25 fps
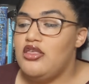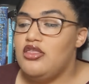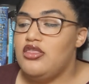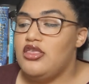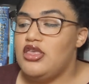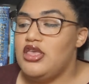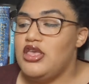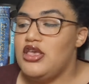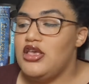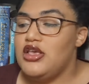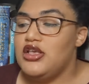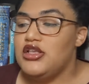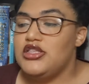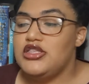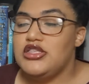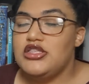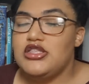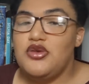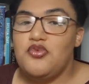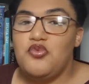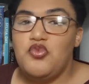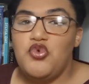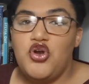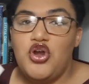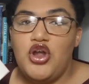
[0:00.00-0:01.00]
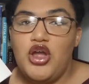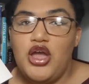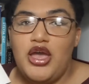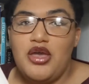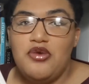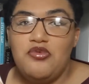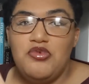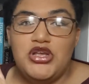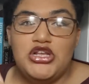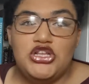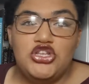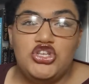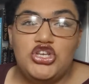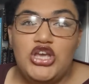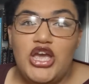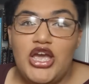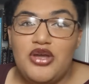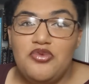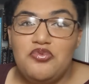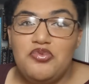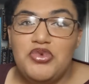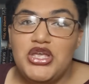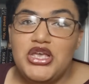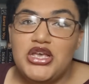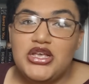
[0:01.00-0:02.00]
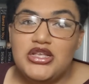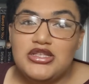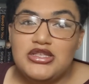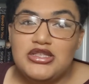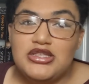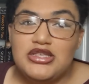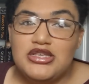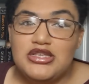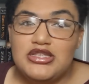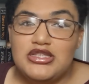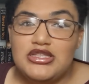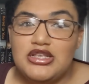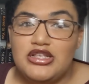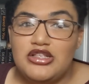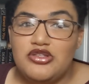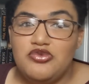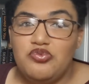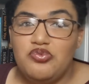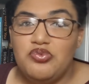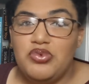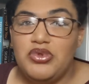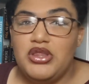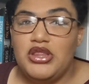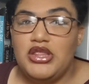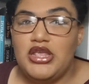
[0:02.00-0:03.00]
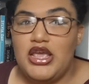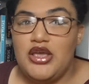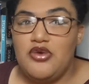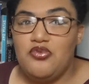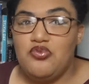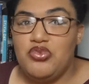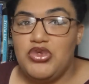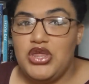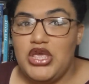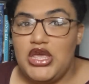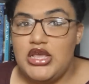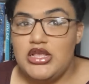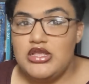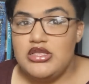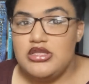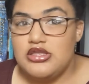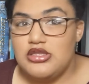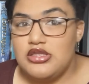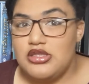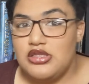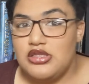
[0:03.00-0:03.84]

The Summer I Met Jack because this does take place